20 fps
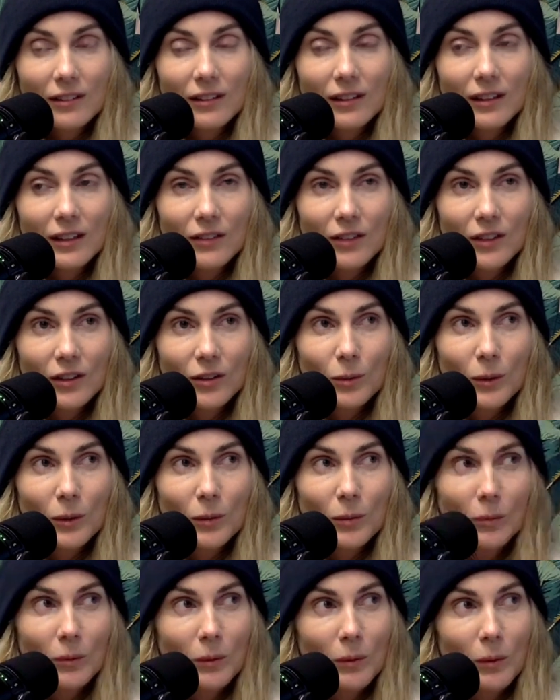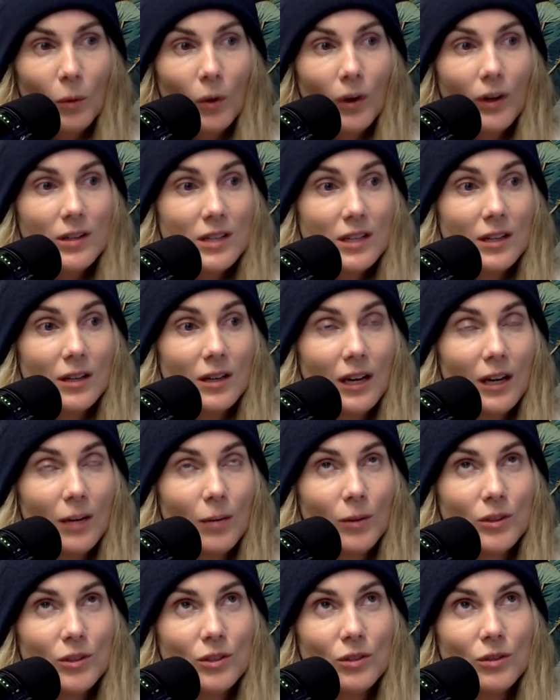Even though people maybe weren't as
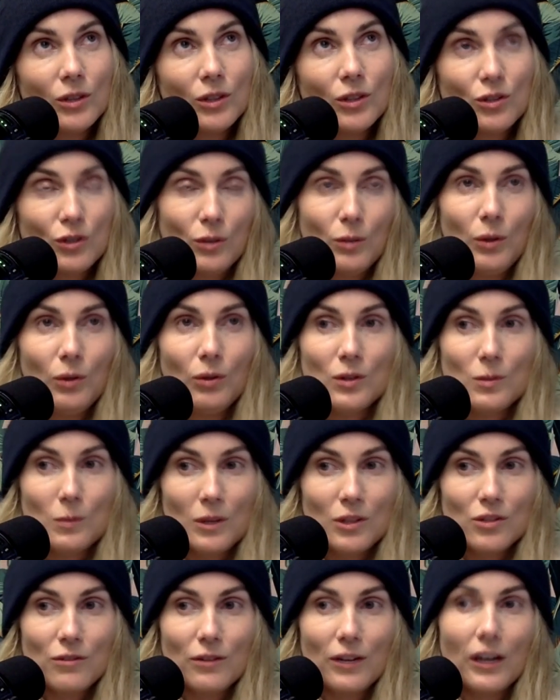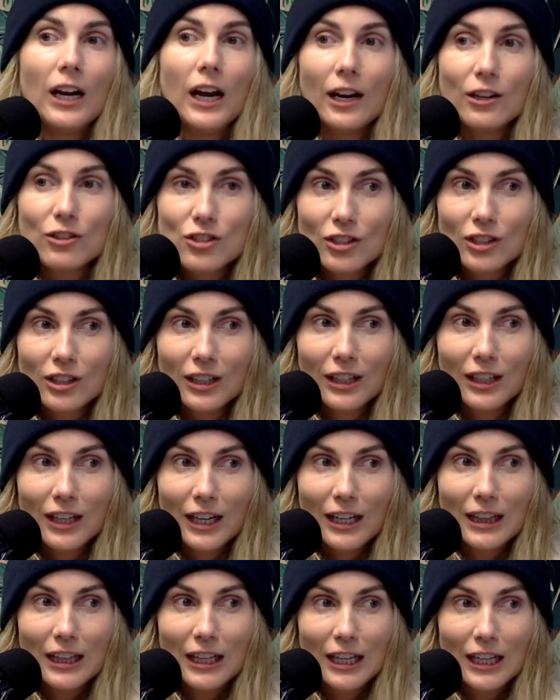able to contribute as much financially,
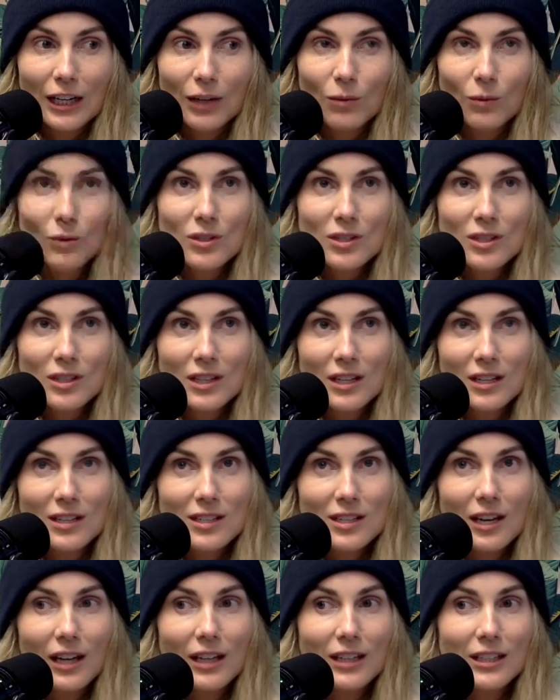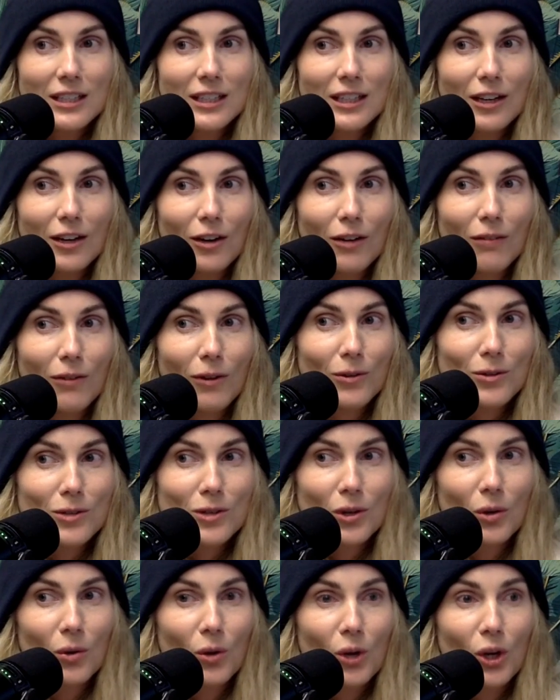I think it was this idea of
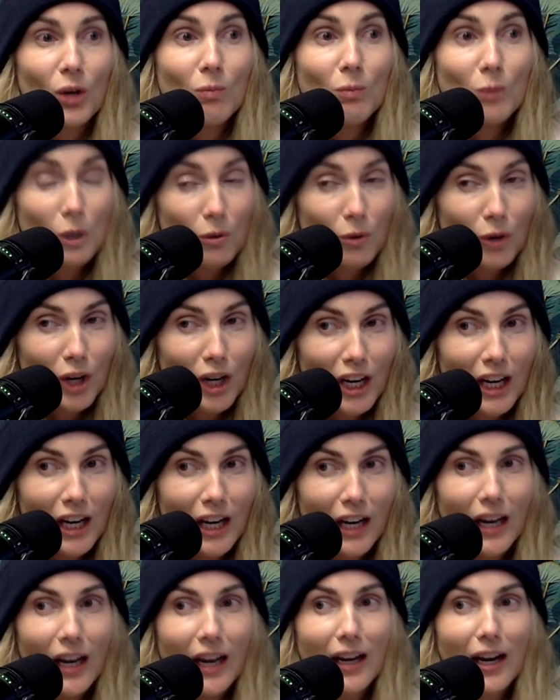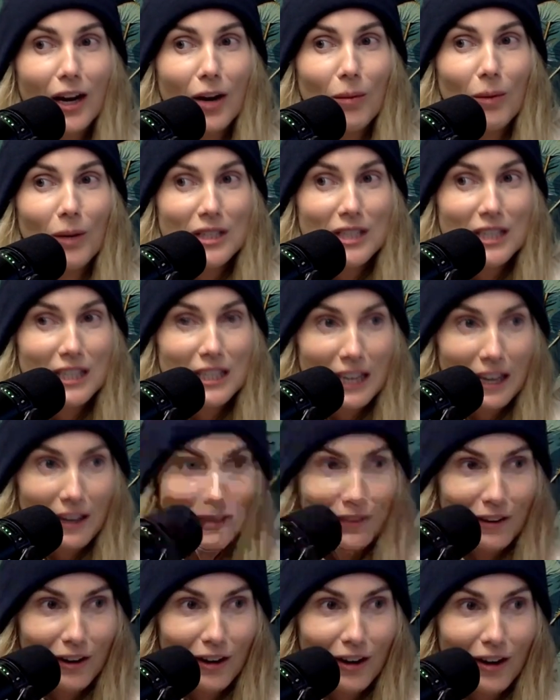also community and coming
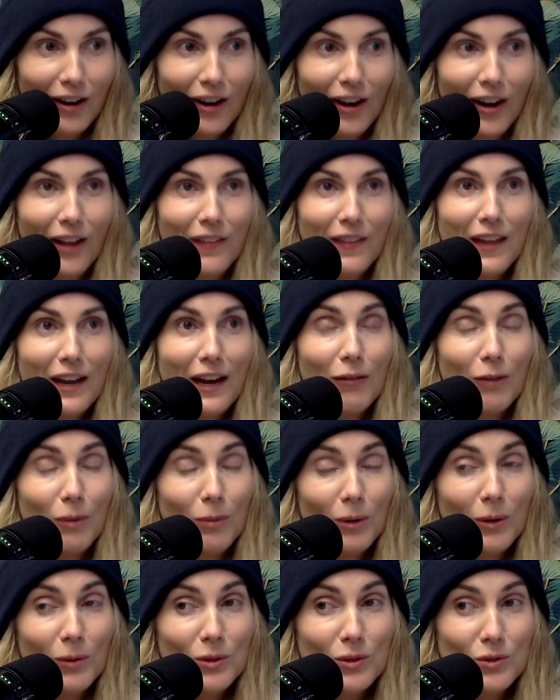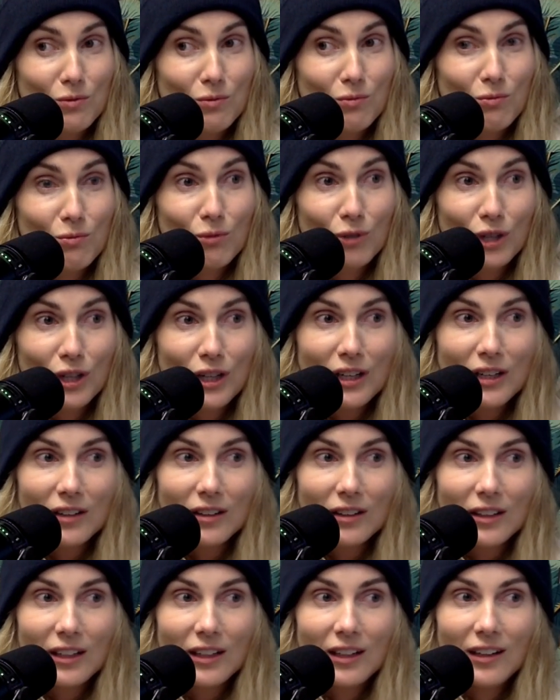together that everybody was
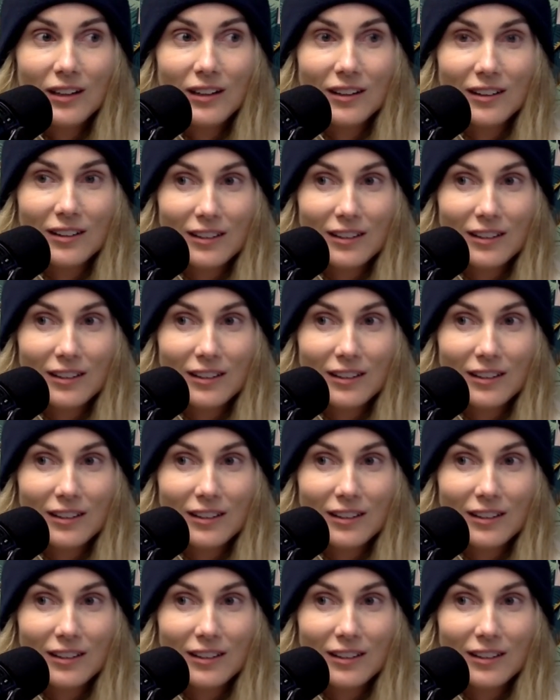really